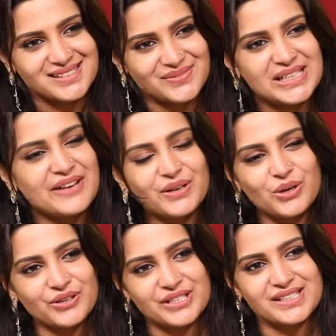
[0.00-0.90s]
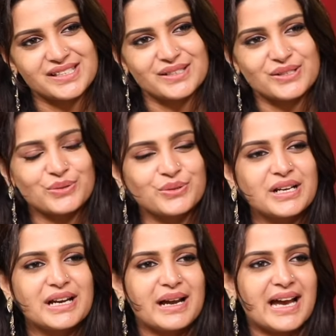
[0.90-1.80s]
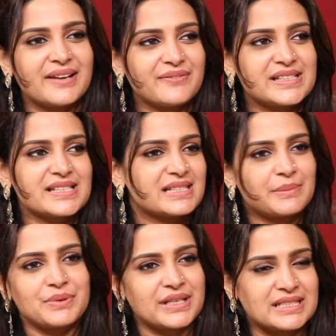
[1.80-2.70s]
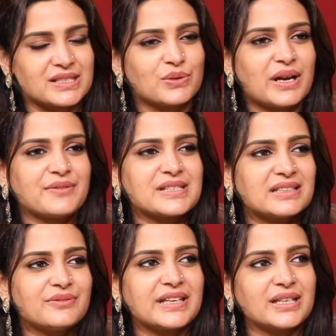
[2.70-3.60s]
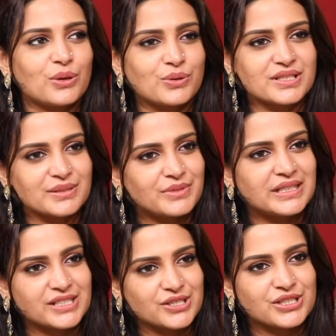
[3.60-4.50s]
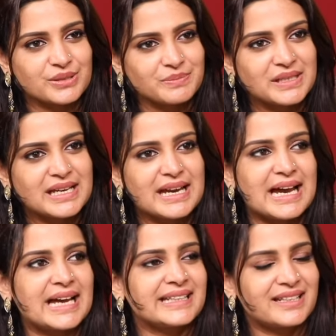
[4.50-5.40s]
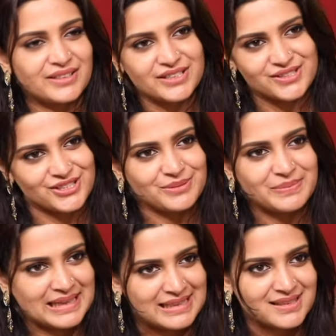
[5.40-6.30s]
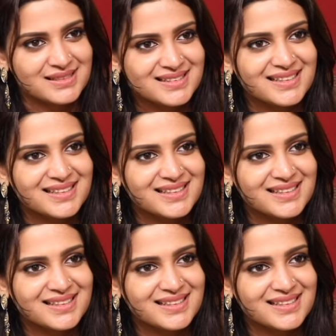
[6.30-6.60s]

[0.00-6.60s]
Okay. We never got registered. So, and we just separated. So I was in a very long-term relationship and that relationship ended.